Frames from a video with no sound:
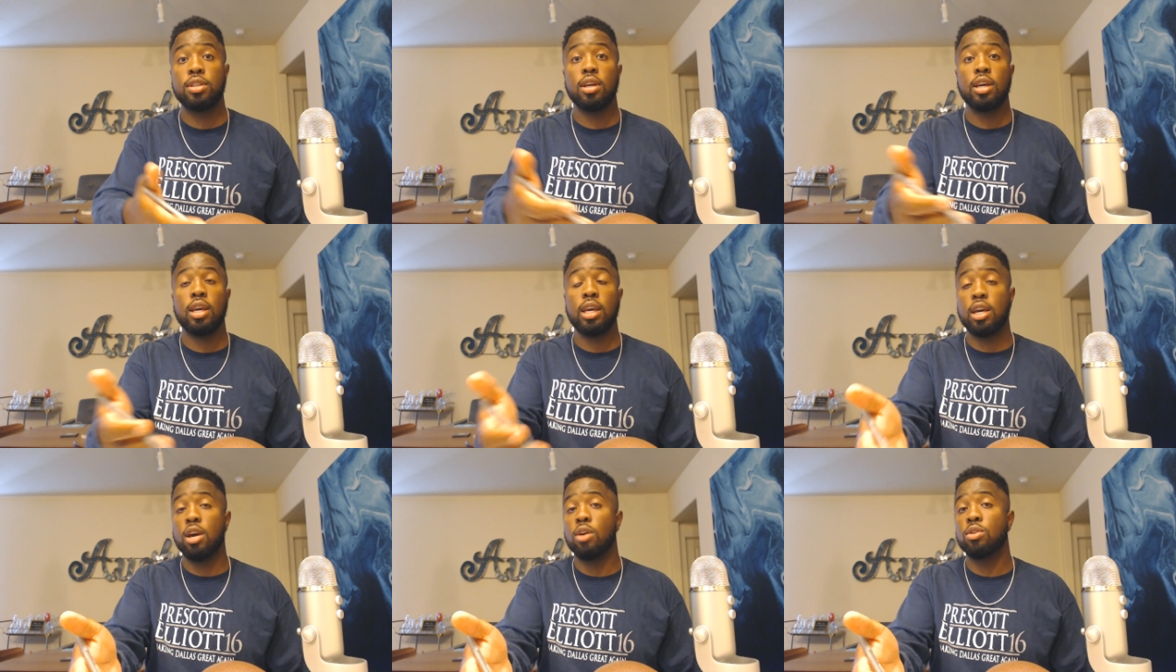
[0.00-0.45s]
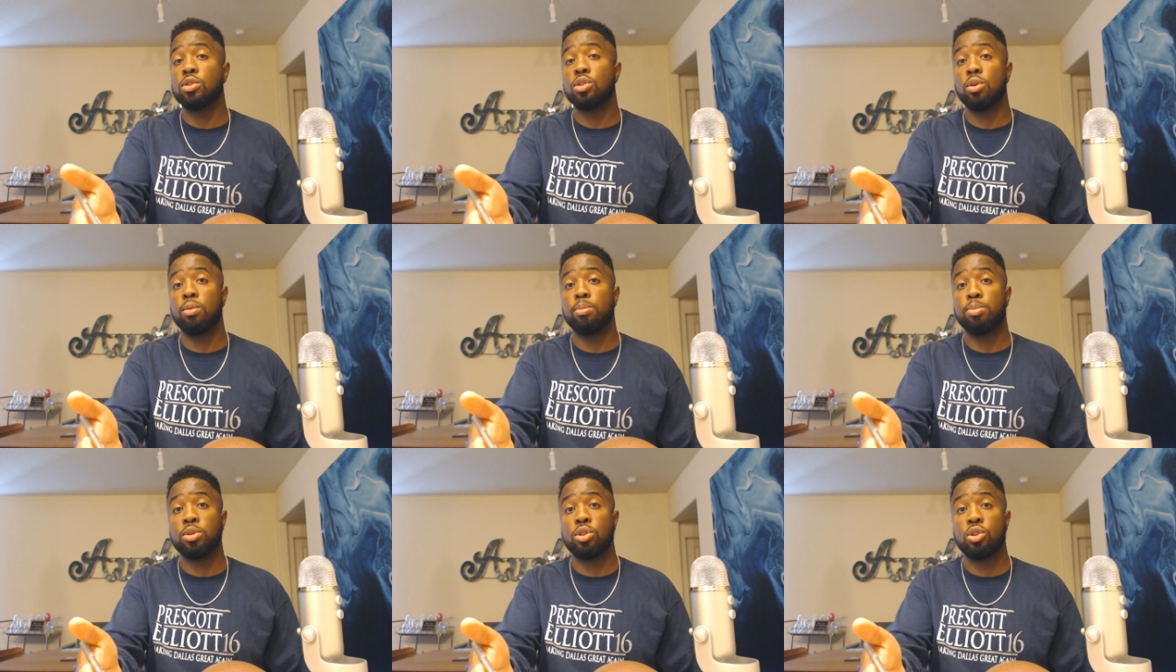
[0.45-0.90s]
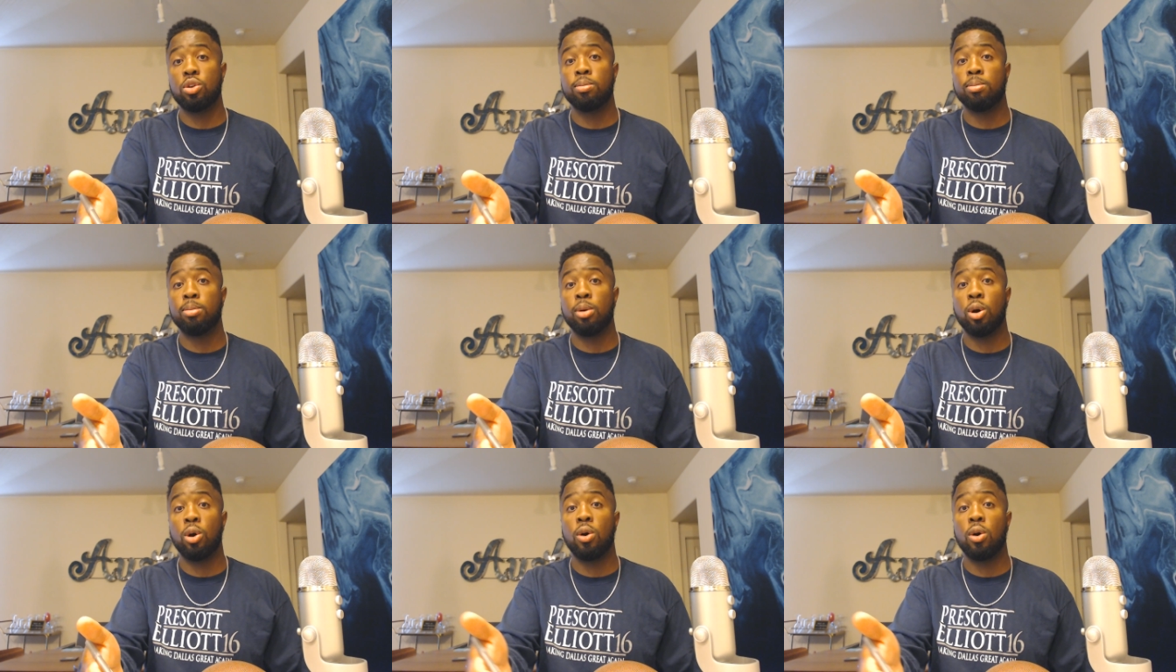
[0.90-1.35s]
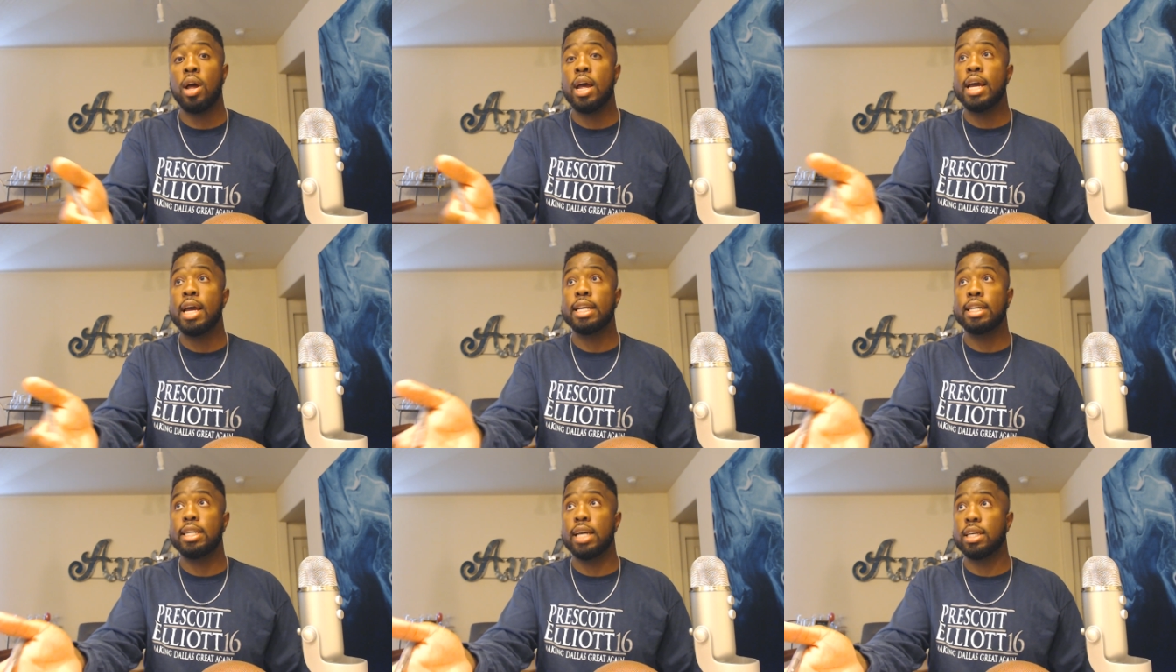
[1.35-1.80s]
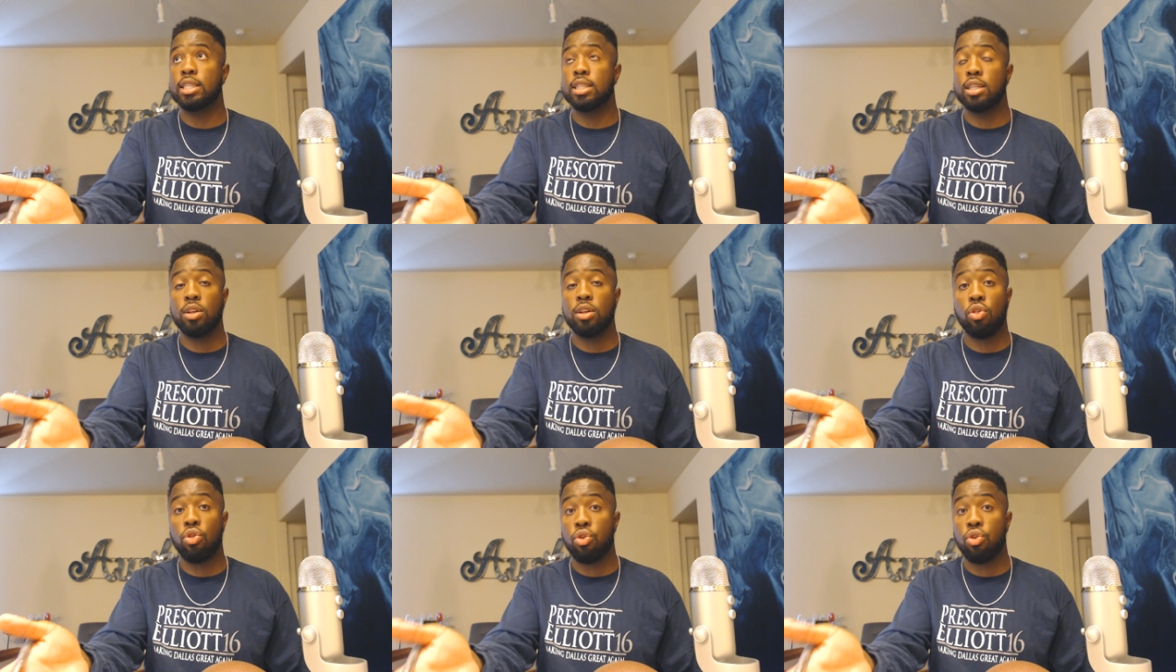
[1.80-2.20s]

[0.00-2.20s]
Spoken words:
He goes to a Super Bowl, doesn't